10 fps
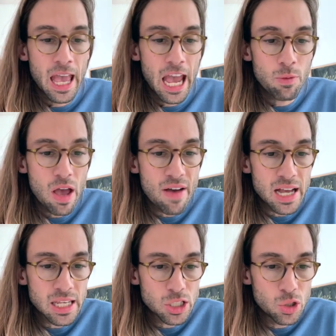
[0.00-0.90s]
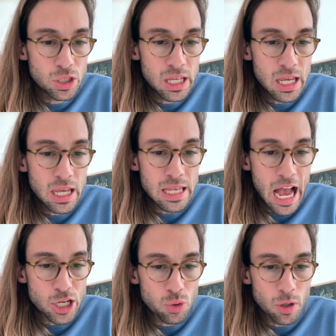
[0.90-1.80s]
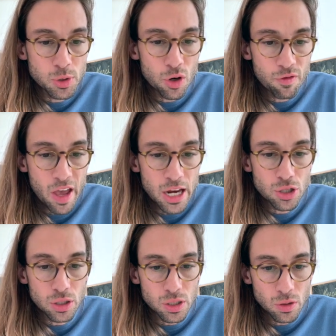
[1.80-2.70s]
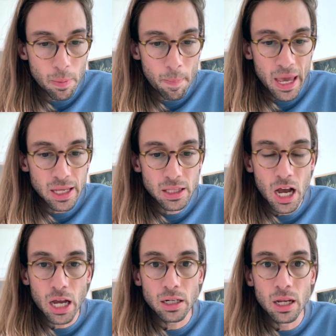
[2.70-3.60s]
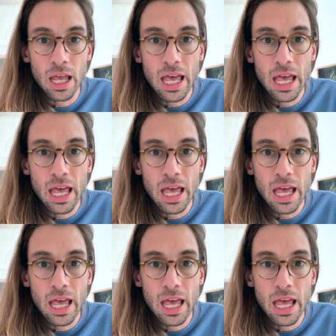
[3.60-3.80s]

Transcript: And we have access to these actual observations, so the pink dot.